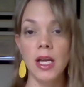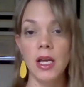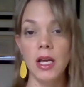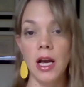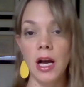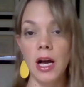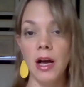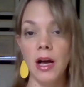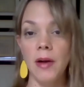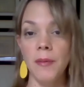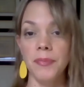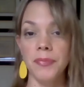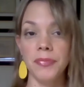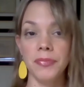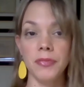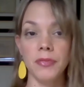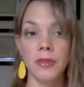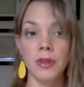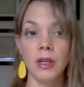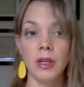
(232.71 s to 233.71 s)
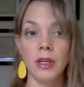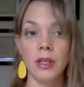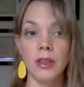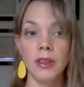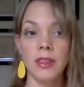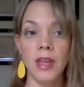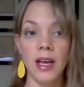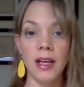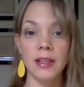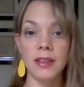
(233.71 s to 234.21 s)

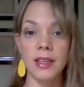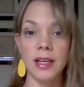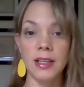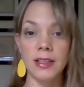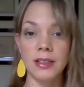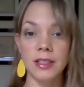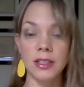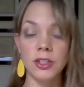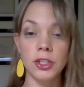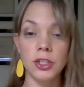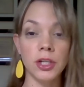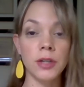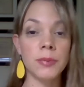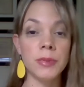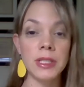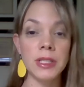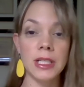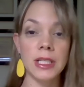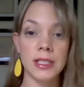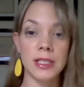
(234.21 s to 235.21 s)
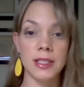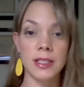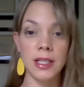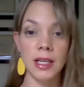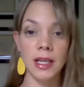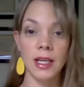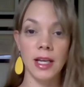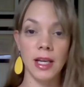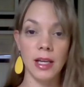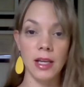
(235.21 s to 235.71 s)
that
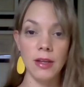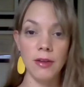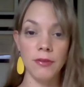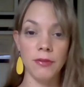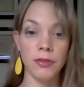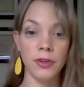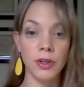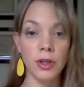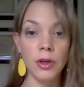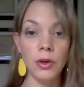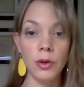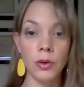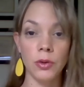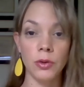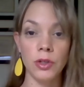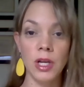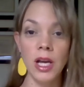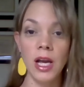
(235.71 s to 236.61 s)
deterministic view